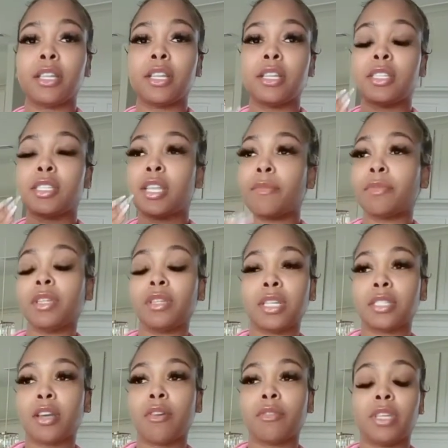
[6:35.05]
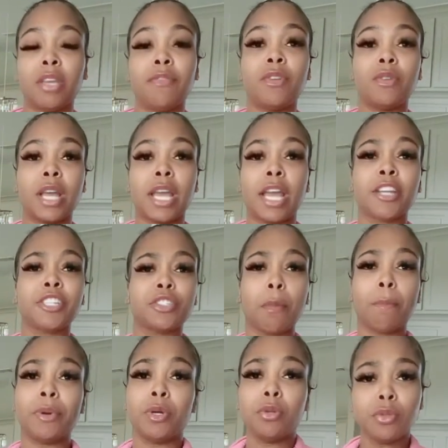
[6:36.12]
it's something that's going to give you that extra
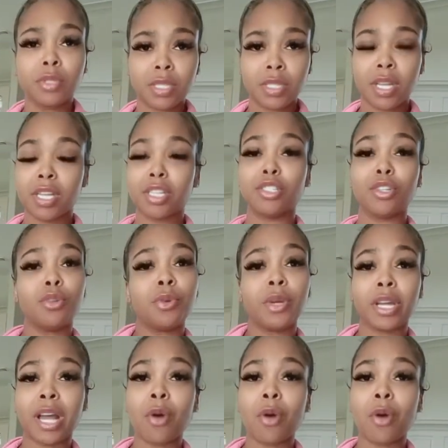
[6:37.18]
boost, do it.